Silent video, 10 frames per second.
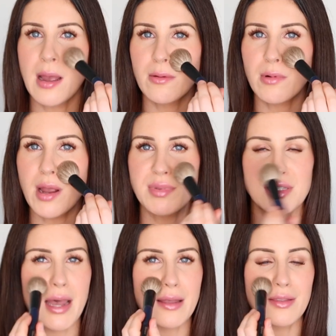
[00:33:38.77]
right
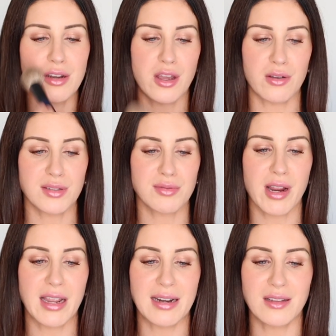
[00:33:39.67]
beside the nose where
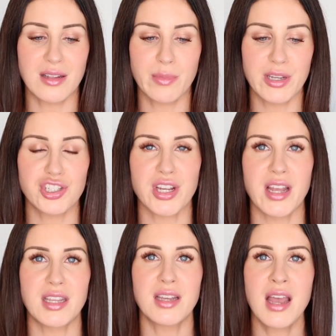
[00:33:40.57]
I get a little bit
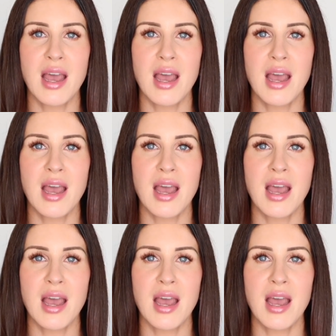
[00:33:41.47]
shiny.